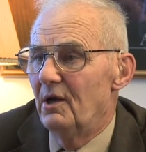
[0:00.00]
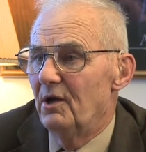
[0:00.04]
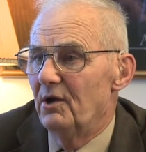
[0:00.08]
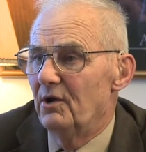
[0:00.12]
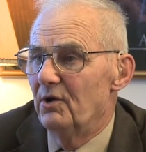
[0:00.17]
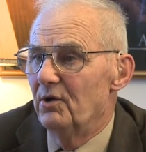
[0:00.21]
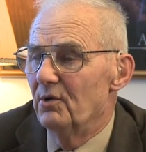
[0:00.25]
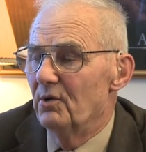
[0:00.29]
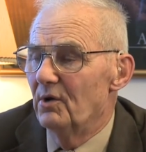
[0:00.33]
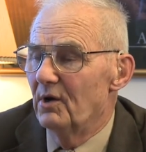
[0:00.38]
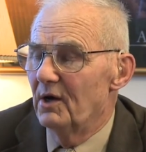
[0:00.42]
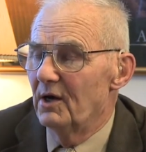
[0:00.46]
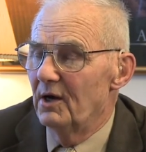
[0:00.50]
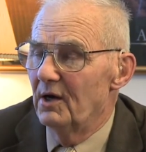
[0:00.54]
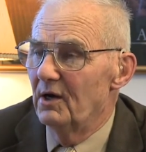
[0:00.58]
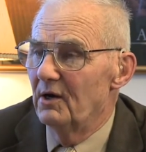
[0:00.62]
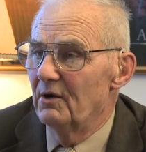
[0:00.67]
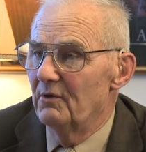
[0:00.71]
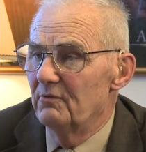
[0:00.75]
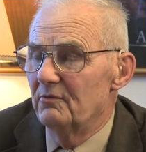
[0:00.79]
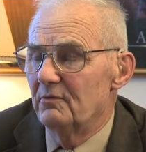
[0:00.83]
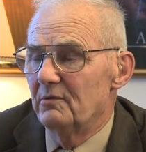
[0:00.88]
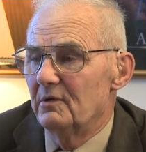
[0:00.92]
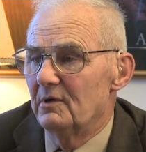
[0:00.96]
you
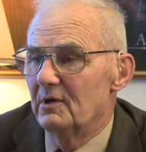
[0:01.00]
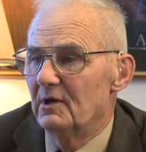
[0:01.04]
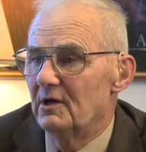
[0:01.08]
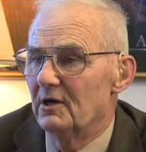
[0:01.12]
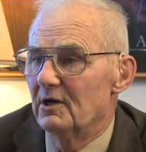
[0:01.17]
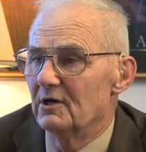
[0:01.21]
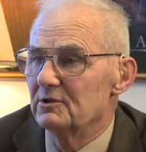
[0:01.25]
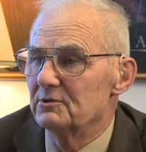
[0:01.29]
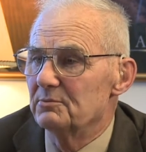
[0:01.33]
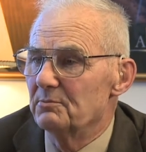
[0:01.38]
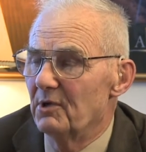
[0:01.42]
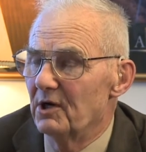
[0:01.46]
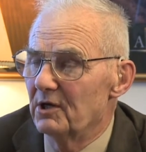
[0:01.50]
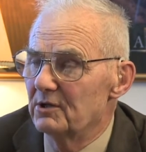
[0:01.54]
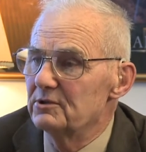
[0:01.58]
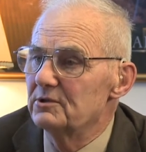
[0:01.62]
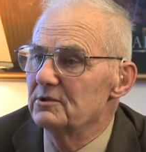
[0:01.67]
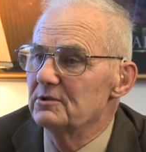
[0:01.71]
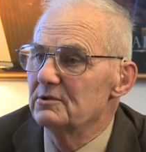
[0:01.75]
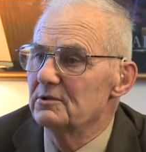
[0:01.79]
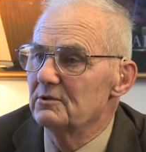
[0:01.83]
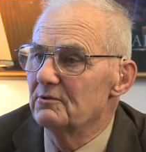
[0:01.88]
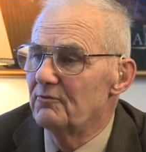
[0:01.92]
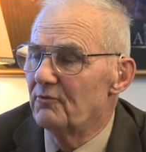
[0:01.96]
have as much
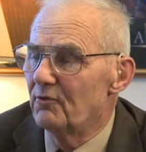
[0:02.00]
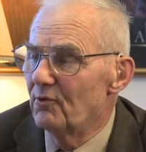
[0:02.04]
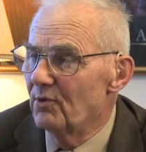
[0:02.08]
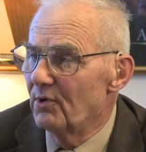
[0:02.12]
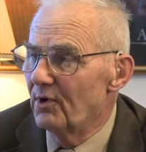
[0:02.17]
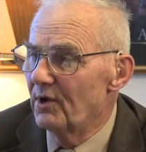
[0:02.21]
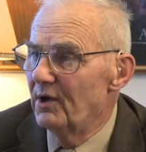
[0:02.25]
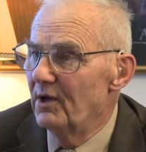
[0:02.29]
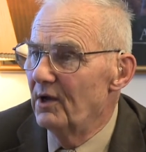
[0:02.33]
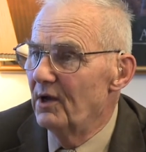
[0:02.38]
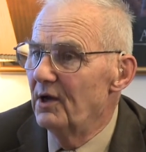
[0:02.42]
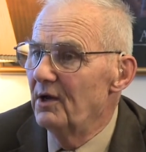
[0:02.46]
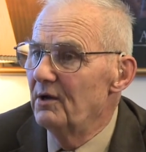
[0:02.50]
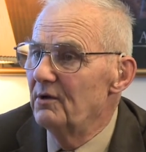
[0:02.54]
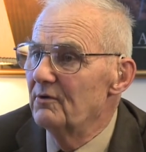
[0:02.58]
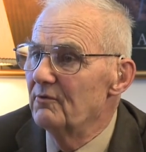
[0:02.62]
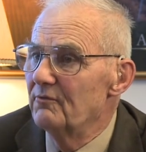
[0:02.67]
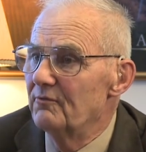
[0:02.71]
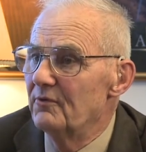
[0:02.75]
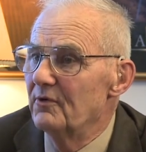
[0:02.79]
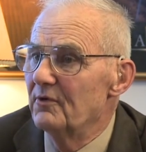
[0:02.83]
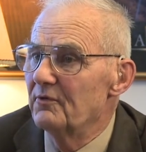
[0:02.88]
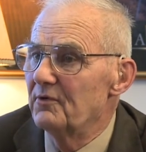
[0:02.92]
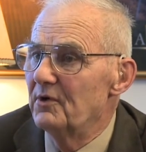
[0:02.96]
as a 48,
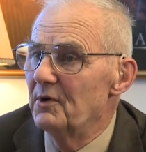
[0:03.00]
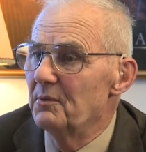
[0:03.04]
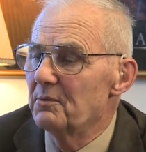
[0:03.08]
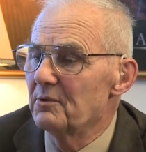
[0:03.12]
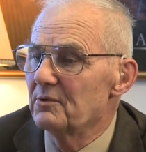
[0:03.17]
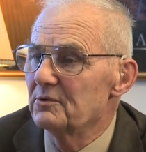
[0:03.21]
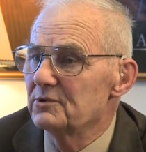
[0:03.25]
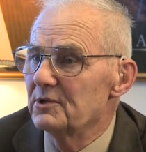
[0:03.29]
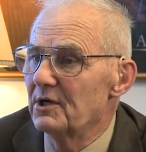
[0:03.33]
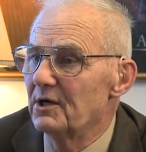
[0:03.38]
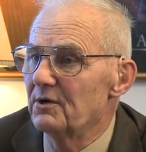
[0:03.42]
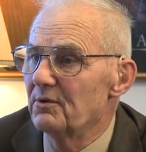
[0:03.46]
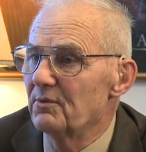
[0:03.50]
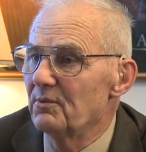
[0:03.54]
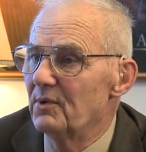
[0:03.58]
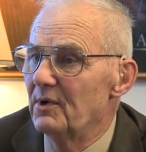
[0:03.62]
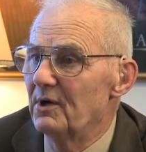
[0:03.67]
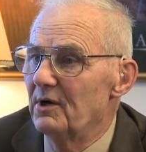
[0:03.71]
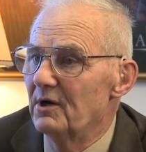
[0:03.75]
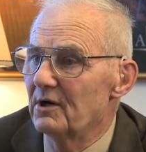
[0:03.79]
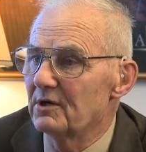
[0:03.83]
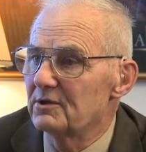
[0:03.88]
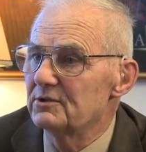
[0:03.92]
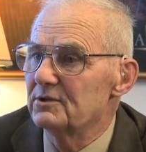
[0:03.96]
50%
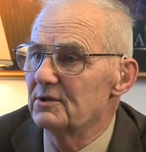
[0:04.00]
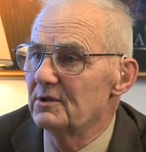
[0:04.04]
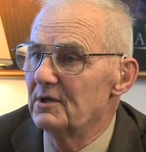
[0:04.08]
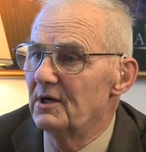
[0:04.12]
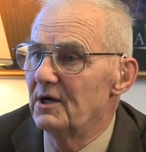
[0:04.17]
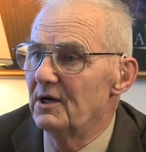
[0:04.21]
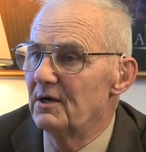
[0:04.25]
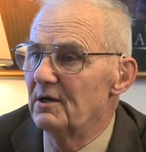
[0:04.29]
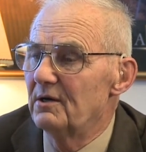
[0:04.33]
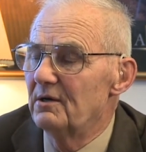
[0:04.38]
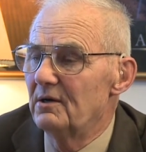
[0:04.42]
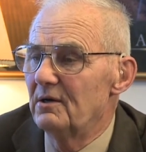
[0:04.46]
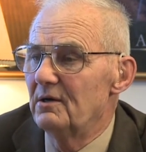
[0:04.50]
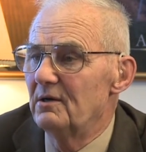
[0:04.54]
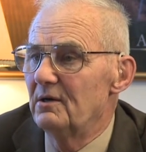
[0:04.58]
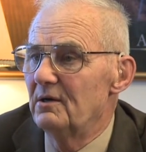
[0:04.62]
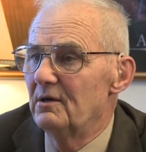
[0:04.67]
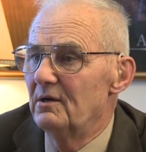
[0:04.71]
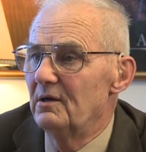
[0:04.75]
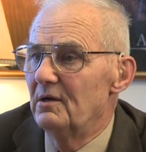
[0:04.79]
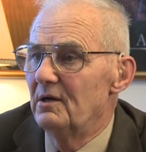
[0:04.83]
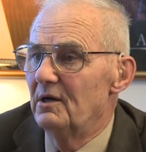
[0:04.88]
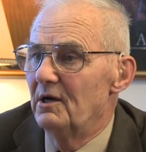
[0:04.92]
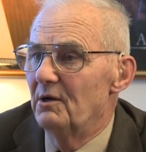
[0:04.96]
reduction in
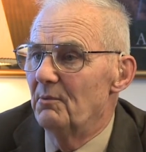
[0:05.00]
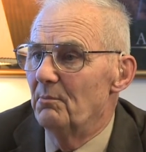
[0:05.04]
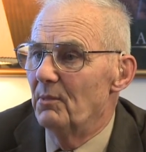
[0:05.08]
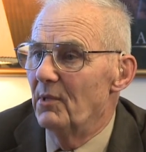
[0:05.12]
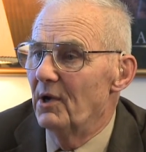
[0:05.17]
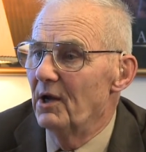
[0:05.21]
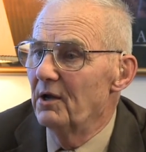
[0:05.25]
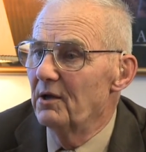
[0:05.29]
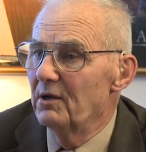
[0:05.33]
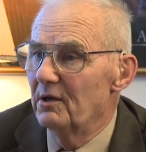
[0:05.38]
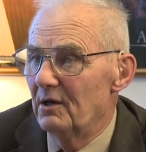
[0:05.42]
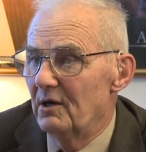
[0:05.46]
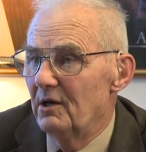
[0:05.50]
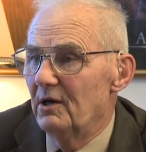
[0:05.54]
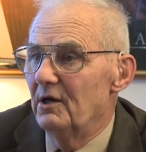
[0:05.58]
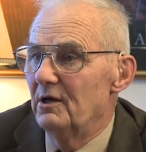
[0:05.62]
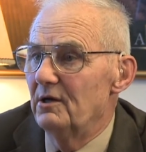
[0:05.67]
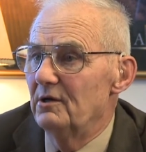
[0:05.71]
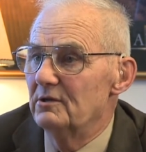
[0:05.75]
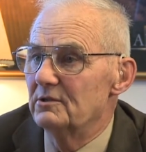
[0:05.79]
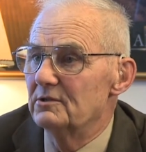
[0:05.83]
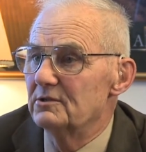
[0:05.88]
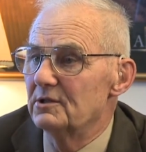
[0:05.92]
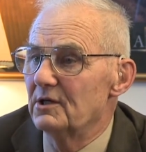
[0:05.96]

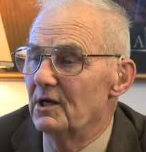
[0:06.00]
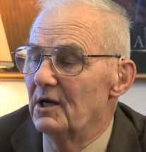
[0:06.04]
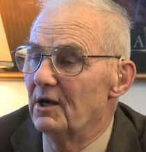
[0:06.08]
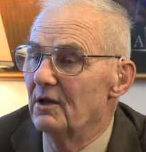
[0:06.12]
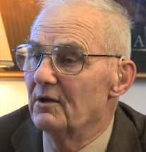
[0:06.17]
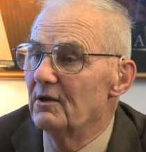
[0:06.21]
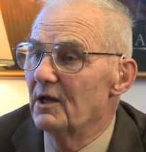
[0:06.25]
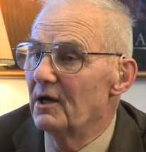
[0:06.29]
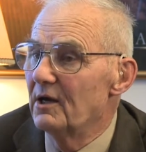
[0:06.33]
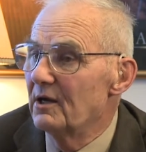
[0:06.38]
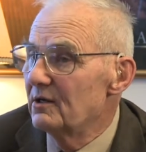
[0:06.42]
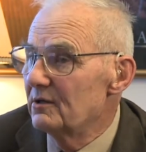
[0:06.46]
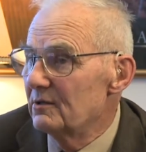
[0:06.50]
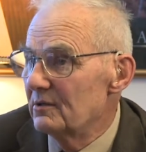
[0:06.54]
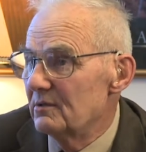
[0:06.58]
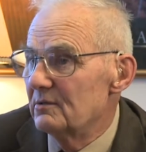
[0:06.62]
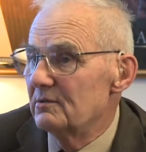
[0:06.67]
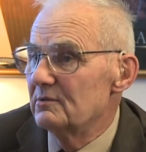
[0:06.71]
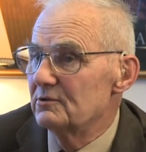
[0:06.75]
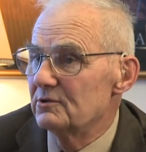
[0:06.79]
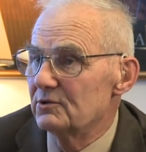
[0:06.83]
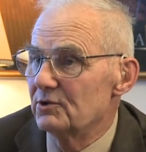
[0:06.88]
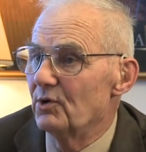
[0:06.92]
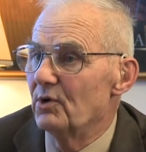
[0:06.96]
manganese in that
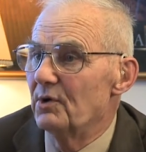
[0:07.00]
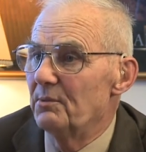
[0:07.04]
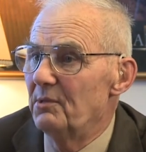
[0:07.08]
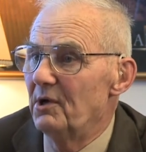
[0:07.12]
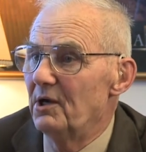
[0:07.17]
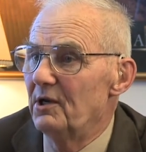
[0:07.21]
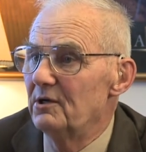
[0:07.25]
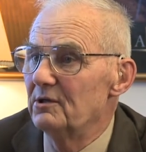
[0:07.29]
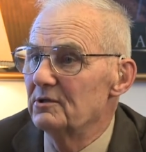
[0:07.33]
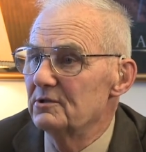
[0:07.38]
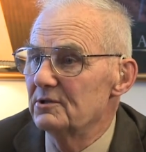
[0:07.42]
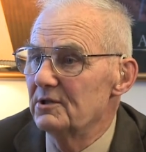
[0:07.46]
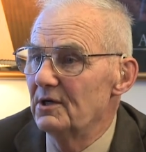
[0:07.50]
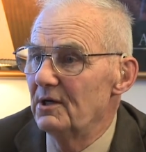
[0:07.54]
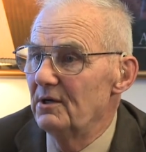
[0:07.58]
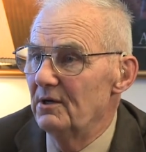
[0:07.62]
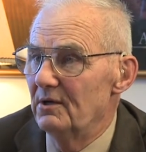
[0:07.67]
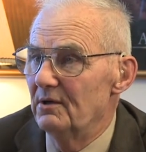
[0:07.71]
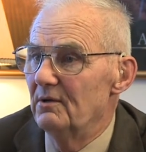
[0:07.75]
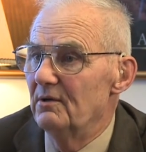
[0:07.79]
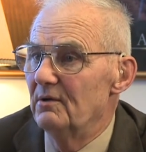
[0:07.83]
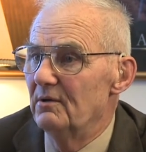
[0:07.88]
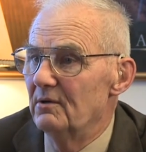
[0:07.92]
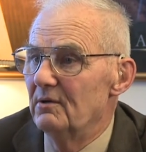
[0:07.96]
soybean
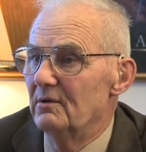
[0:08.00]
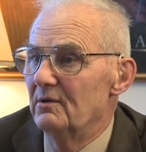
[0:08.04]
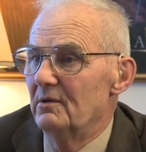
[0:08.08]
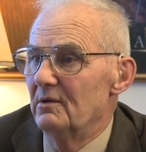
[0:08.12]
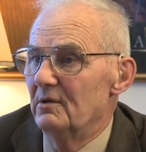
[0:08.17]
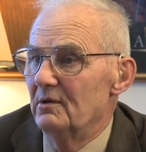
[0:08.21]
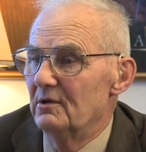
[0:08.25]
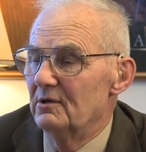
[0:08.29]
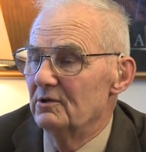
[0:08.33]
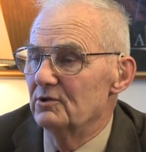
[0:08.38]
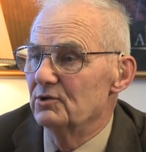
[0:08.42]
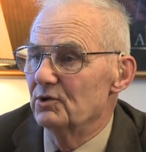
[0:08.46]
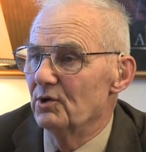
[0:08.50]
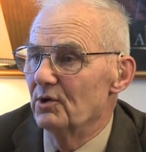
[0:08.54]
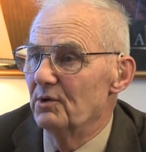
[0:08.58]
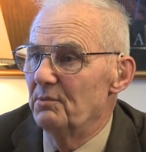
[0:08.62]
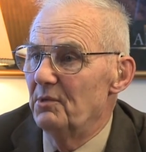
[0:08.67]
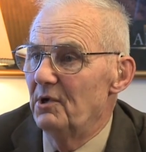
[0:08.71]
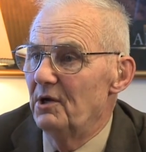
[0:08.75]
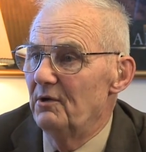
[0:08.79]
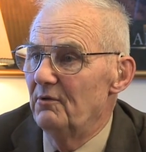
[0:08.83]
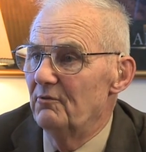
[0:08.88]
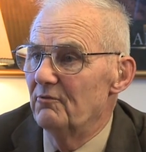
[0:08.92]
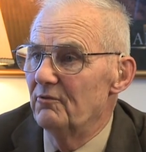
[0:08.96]
seed,
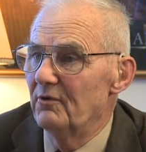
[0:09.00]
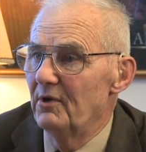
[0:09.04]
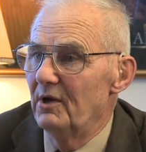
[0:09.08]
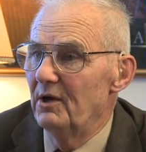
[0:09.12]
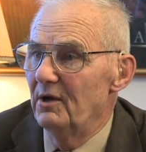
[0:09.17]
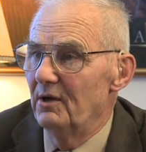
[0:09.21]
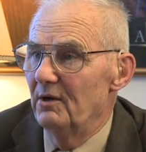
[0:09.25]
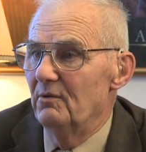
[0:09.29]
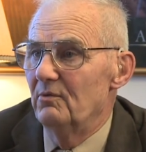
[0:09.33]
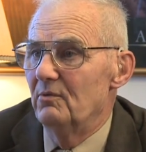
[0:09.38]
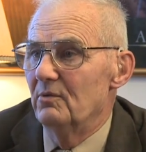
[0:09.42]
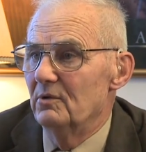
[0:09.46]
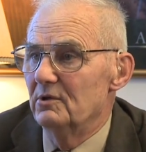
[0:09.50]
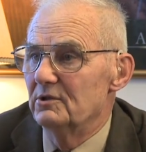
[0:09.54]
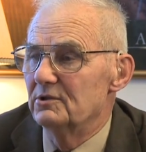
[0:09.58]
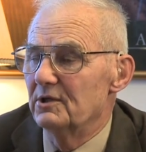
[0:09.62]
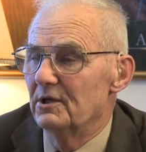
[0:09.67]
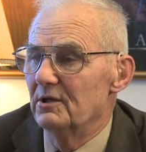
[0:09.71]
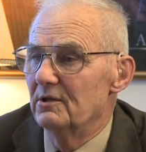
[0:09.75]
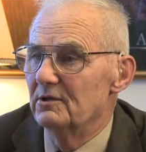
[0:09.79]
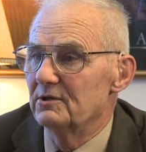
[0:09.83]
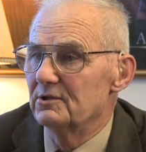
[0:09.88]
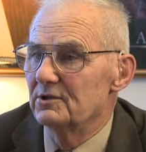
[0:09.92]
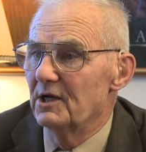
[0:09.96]
soybean feed. We
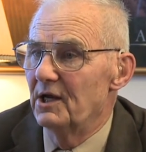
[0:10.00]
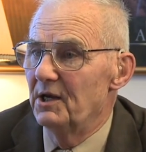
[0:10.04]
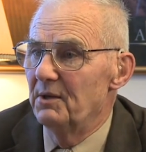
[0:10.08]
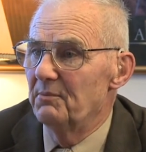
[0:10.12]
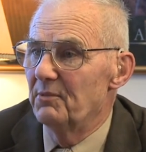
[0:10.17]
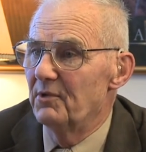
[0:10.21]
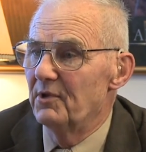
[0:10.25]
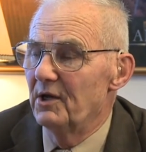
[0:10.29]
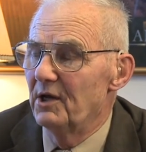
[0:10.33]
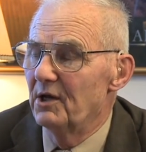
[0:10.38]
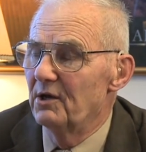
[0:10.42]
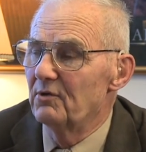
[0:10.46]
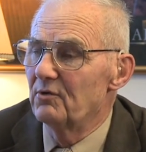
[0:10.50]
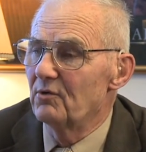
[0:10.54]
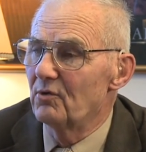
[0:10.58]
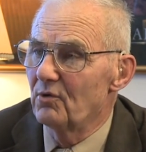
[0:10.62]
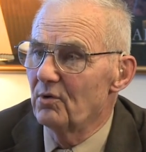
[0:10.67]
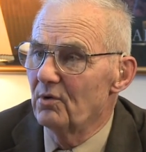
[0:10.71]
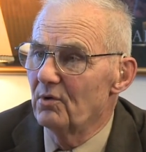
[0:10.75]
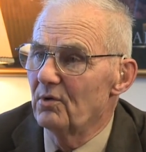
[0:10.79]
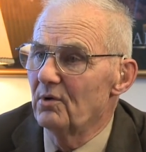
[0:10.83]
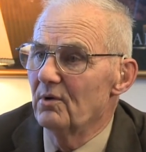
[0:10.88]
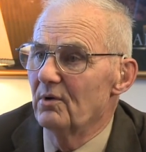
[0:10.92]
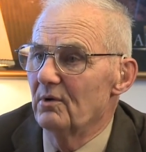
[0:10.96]
see the same thing in
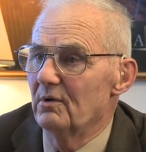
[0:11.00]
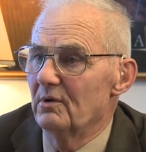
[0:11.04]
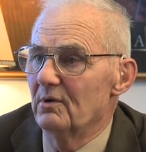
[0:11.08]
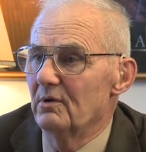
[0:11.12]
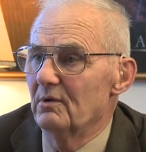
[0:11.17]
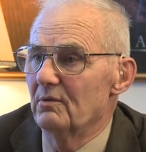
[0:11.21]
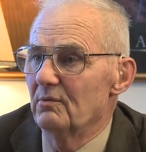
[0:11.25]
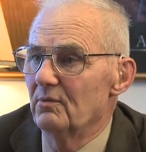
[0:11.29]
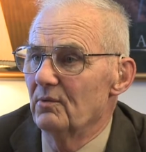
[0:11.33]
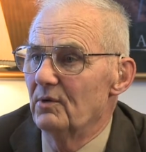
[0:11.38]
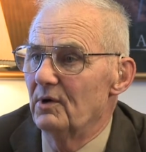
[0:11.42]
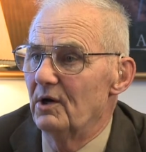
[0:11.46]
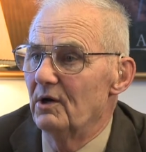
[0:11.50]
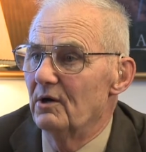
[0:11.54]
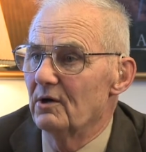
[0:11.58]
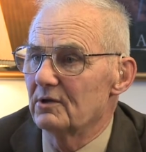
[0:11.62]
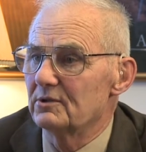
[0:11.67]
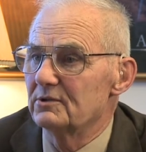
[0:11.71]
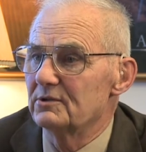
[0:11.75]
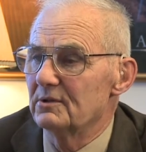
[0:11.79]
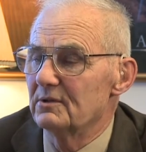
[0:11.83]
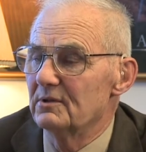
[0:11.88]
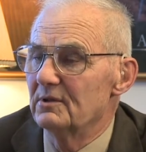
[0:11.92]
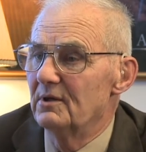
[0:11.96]
corn, a
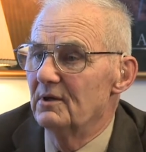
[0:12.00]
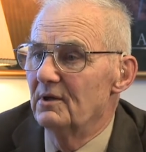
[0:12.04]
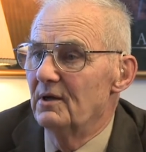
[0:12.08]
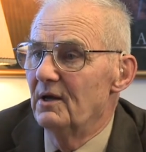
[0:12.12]
reduction.